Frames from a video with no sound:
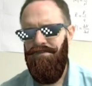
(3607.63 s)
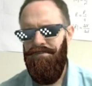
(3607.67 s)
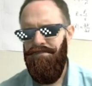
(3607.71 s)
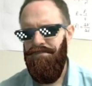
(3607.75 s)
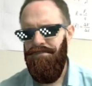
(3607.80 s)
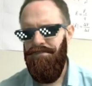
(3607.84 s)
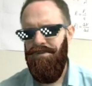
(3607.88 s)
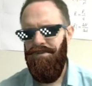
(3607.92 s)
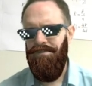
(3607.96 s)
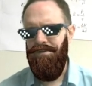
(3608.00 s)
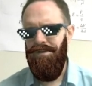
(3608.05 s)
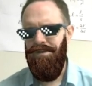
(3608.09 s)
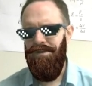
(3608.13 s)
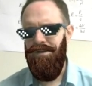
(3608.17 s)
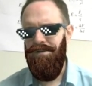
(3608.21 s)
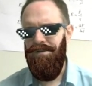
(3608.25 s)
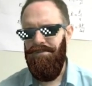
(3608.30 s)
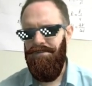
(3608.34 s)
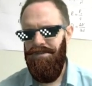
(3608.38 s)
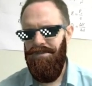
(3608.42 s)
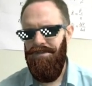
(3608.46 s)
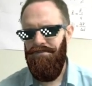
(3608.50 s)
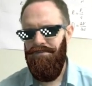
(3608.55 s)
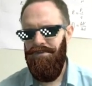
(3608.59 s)
A lot of
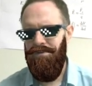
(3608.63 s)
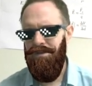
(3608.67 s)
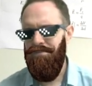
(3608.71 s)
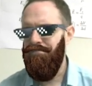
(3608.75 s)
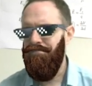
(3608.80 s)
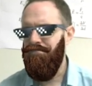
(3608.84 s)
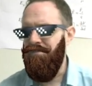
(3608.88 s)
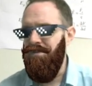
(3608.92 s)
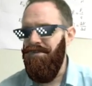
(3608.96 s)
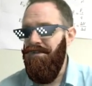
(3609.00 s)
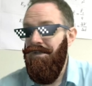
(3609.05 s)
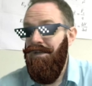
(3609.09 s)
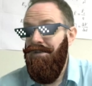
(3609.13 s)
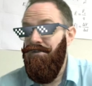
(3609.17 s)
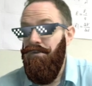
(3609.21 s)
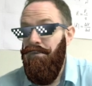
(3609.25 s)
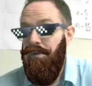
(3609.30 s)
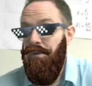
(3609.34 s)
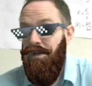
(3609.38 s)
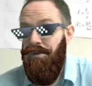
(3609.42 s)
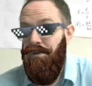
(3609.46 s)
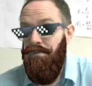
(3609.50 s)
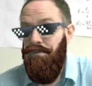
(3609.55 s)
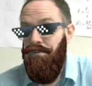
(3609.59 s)
these I didn't have to do
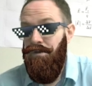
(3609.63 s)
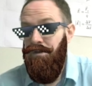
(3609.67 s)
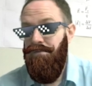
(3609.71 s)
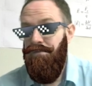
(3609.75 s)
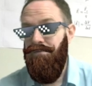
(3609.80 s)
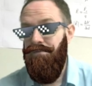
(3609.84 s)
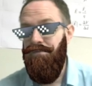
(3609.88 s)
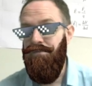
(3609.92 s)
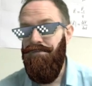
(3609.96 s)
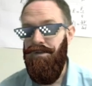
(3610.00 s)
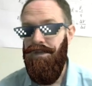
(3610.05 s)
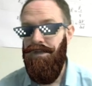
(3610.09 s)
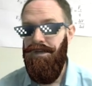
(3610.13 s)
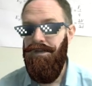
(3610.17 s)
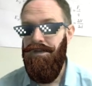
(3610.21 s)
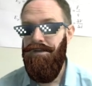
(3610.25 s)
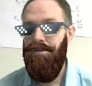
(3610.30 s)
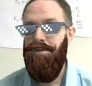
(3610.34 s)
any work for that.